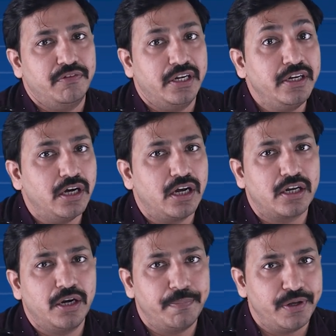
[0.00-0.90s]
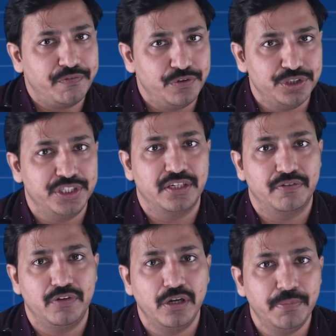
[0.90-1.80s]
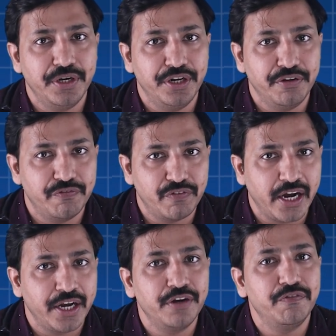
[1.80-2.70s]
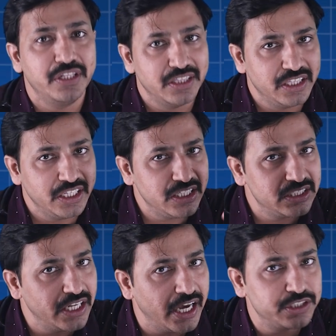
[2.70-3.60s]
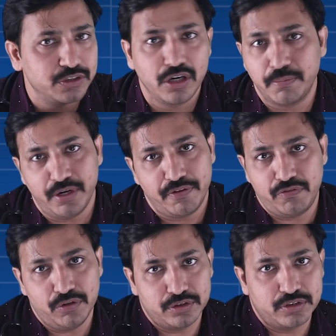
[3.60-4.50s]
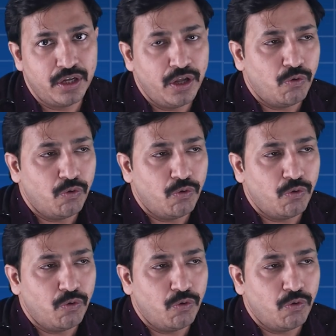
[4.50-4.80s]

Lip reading: End organ perfusion will be defined with these diastolic blood flows.